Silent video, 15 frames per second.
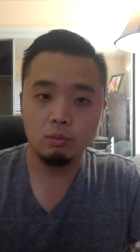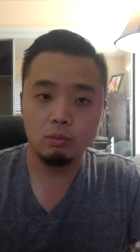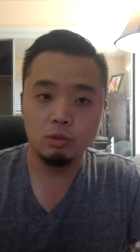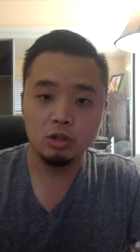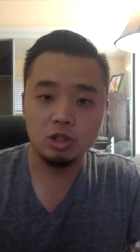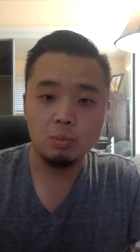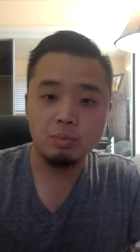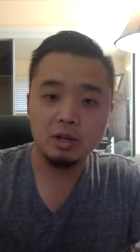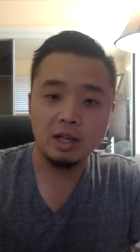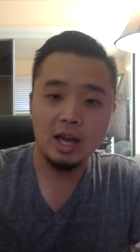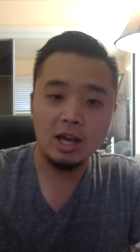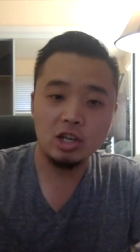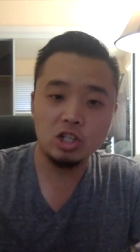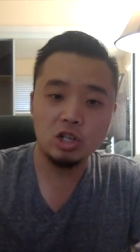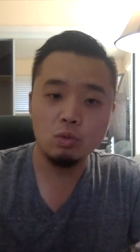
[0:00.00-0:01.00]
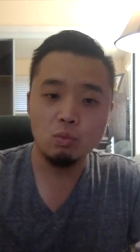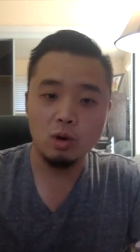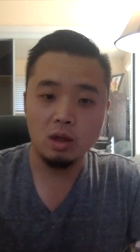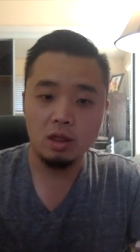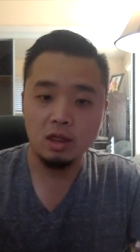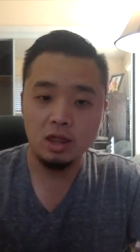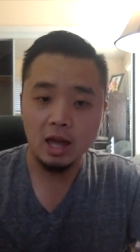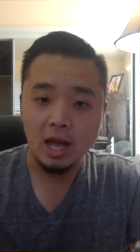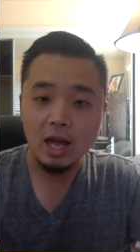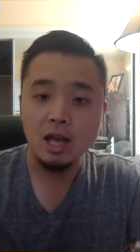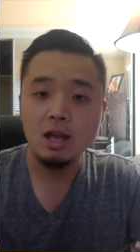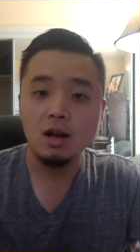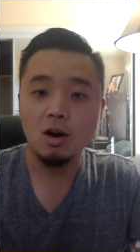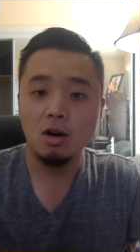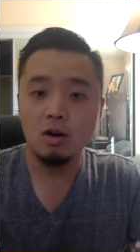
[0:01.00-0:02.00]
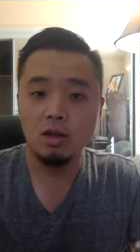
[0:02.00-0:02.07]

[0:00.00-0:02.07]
reciprocation, where they